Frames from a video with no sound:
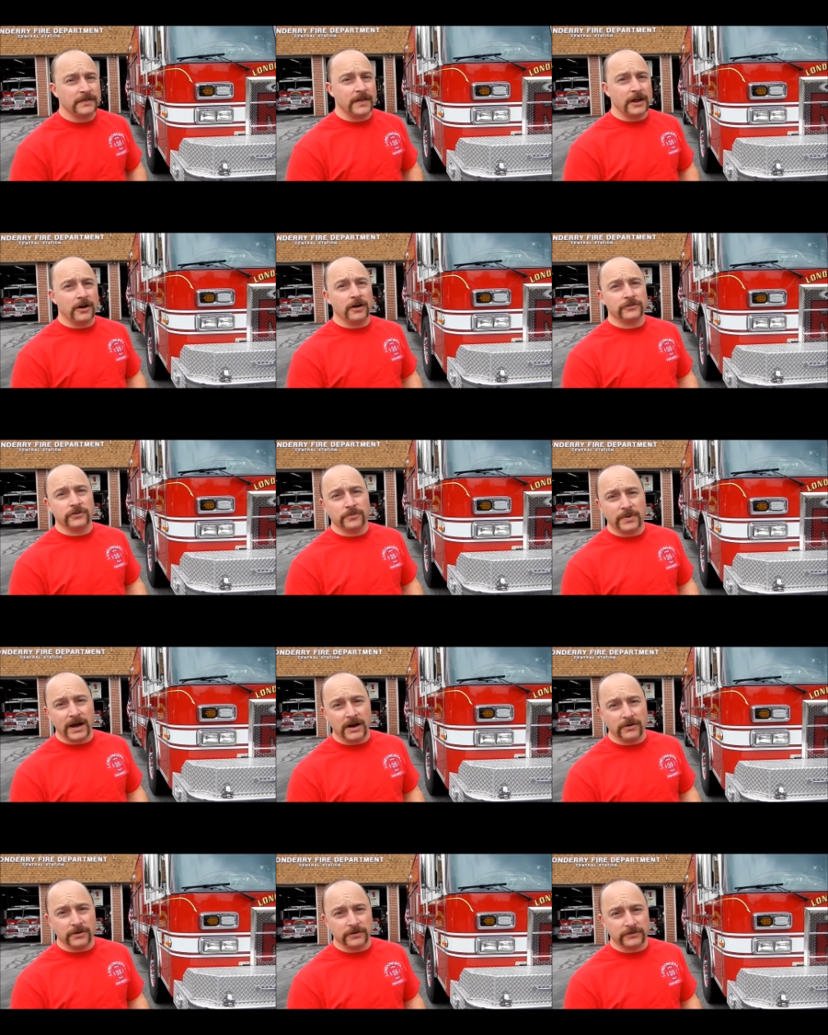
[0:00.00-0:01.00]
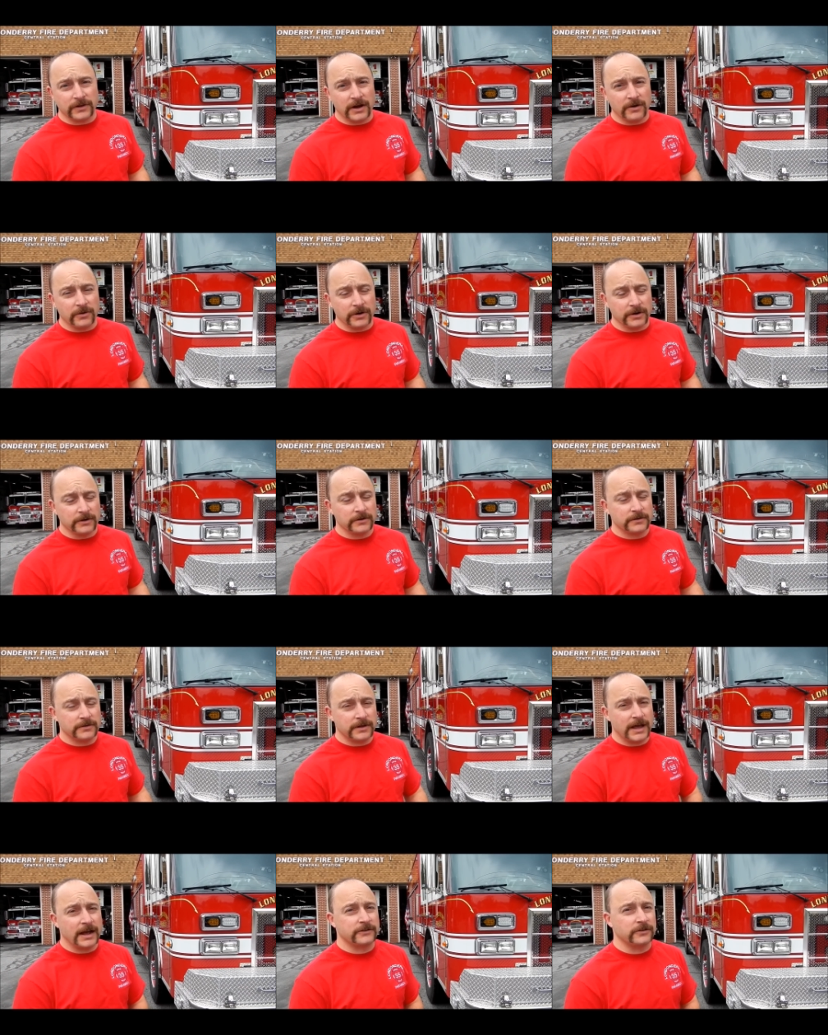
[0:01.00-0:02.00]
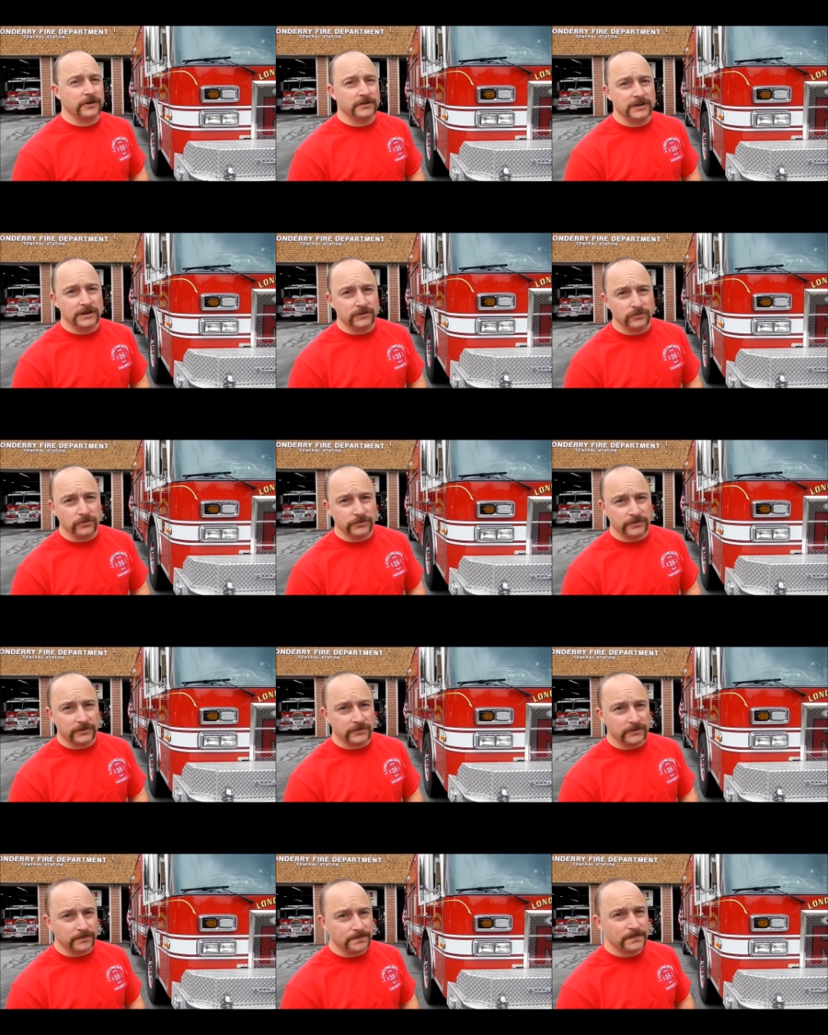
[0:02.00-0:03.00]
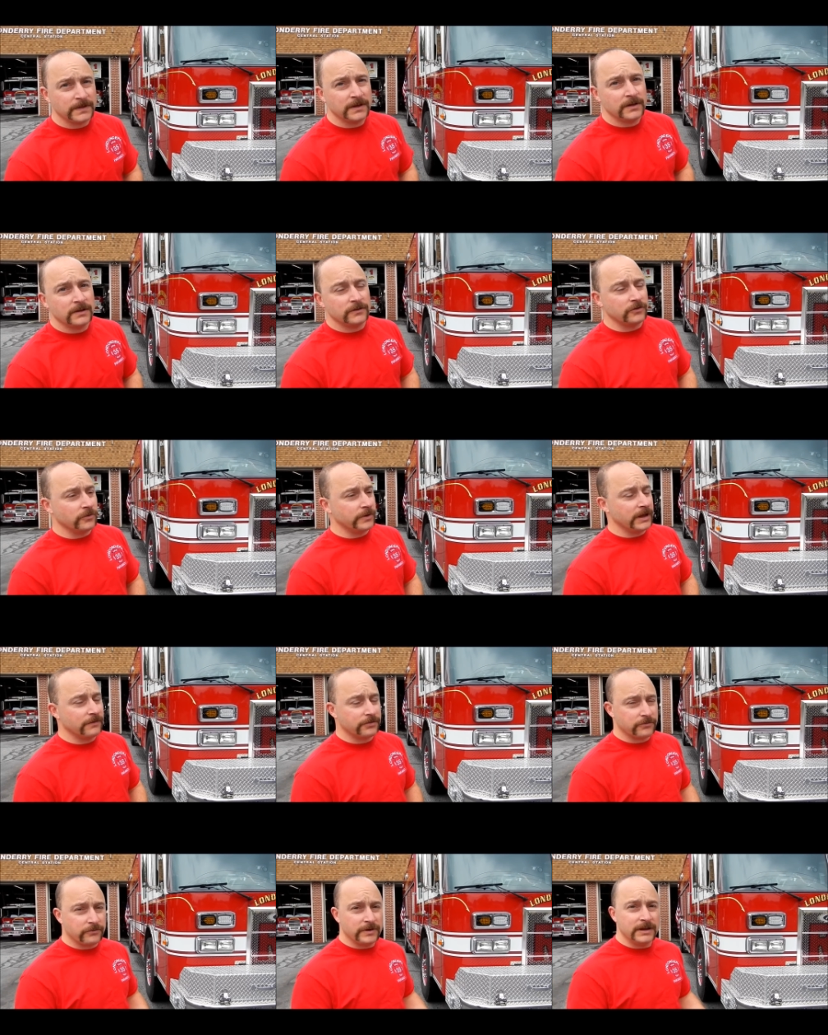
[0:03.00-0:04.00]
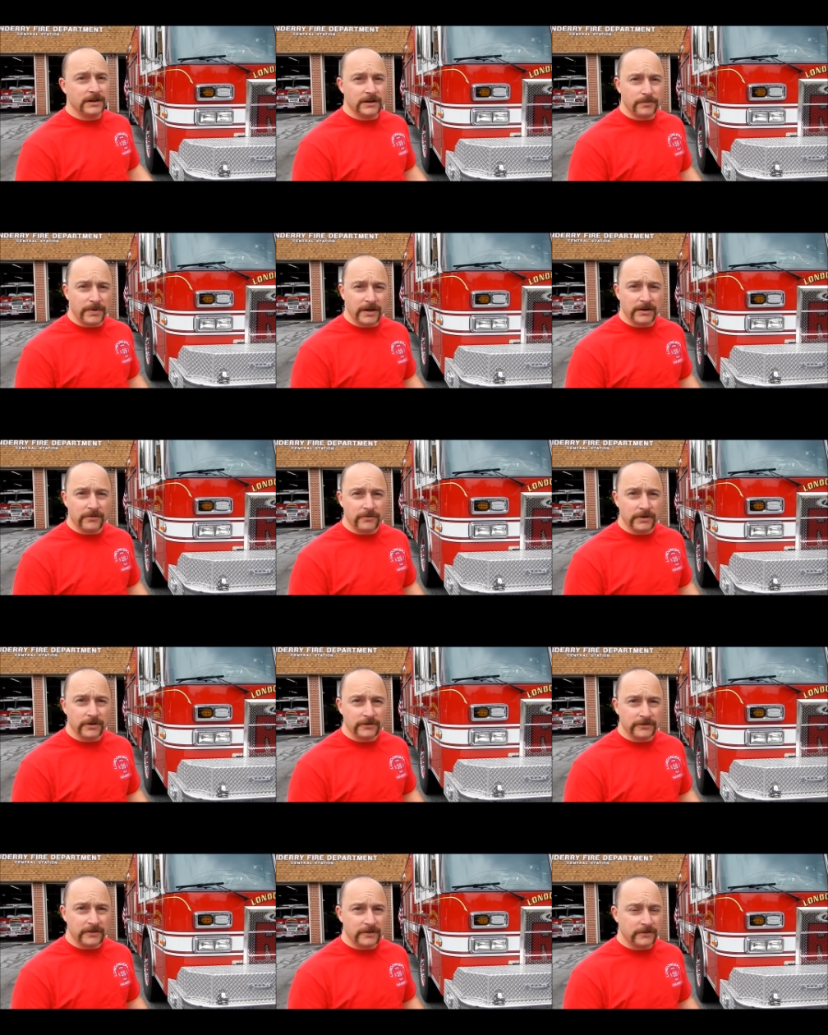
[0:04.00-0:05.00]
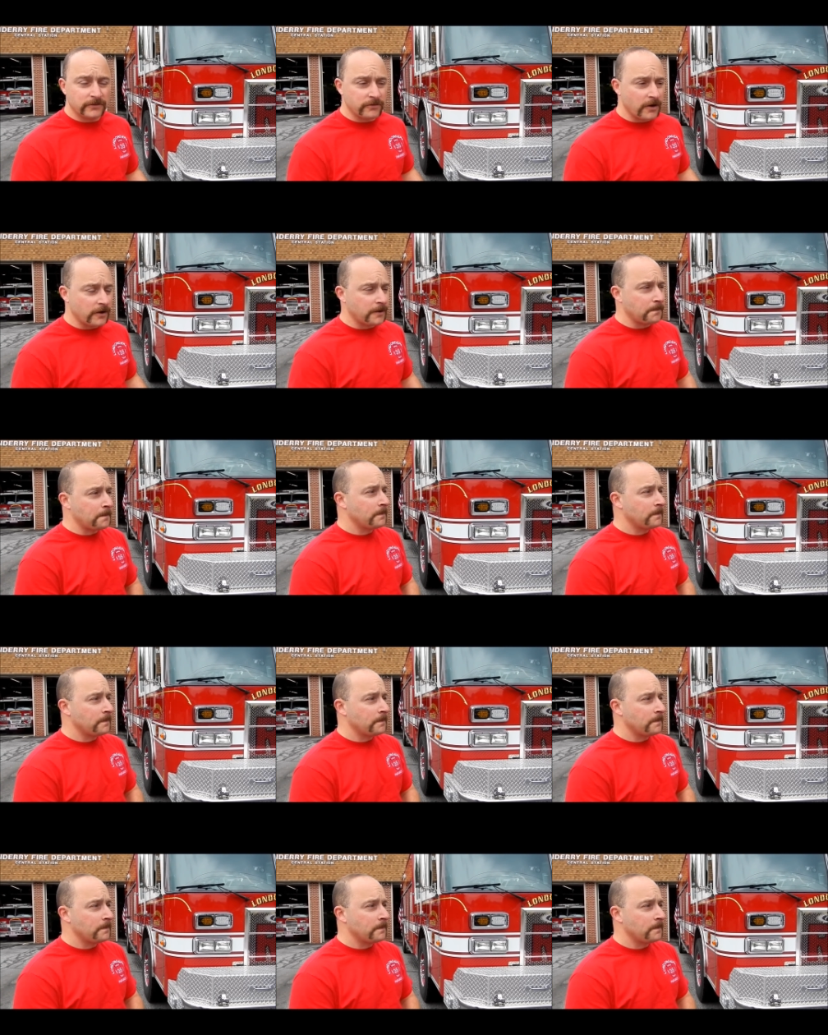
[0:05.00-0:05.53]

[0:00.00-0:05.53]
That also powers our X R T tool system. So we have three independent reels on this truck.